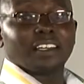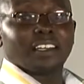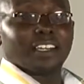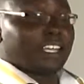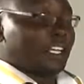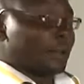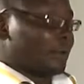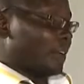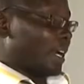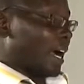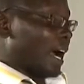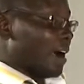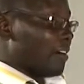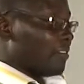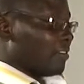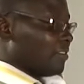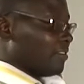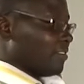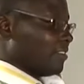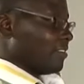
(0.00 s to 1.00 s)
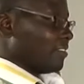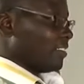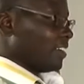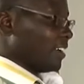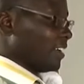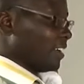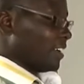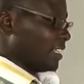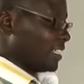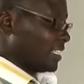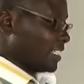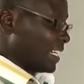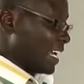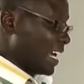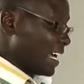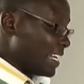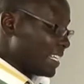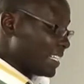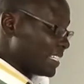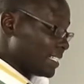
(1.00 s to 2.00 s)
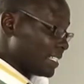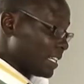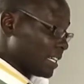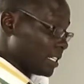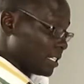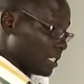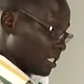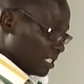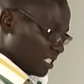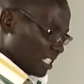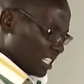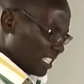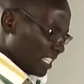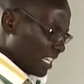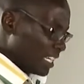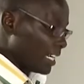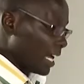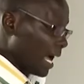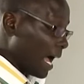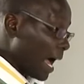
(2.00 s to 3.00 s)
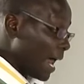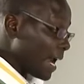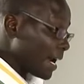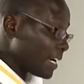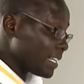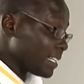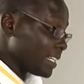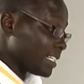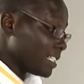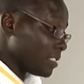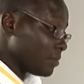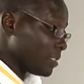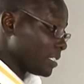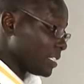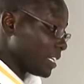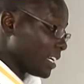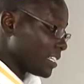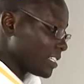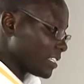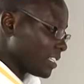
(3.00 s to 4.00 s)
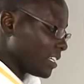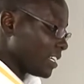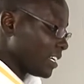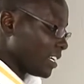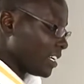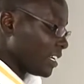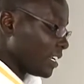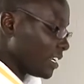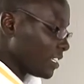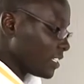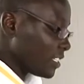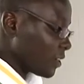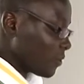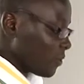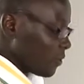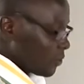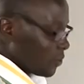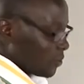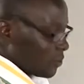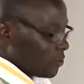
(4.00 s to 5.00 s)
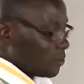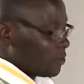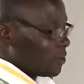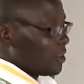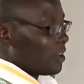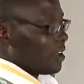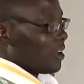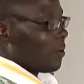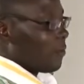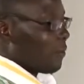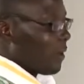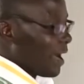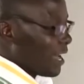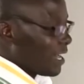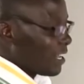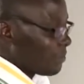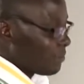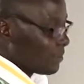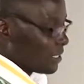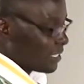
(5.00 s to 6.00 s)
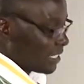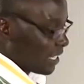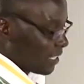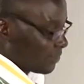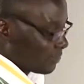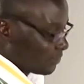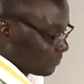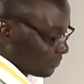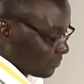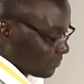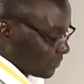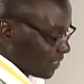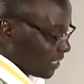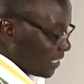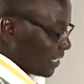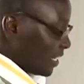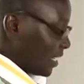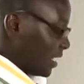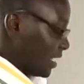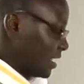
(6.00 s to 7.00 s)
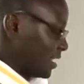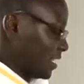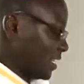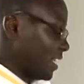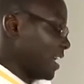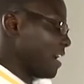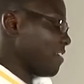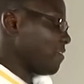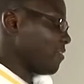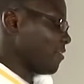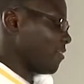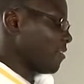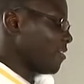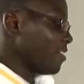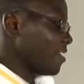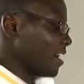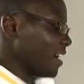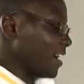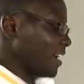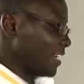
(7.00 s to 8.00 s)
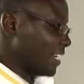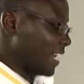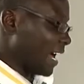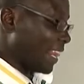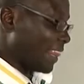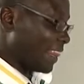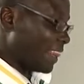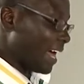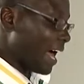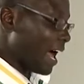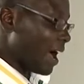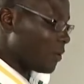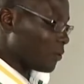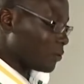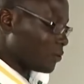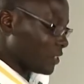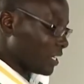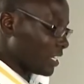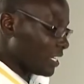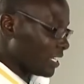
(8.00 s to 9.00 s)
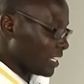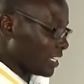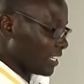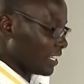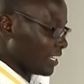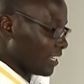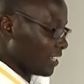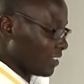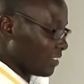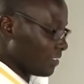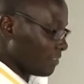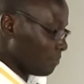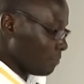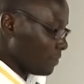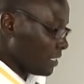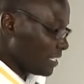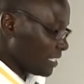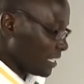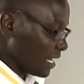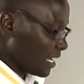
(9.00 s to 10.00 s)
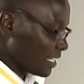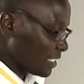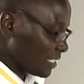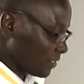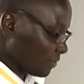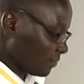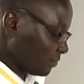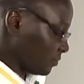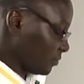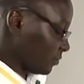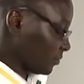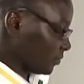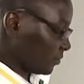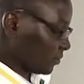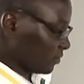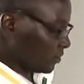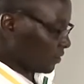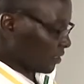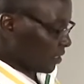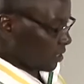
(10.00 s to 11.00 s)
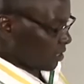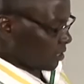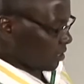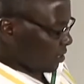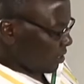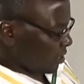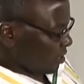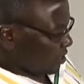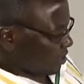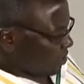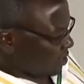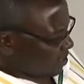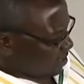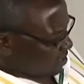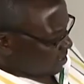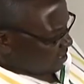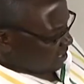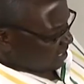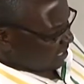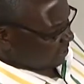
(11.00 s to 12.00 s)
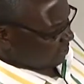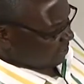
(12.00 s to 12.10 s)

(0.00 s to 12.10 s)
and we have 100 centimeters is equals to 1 meter, and therefore 1,000 meters, is it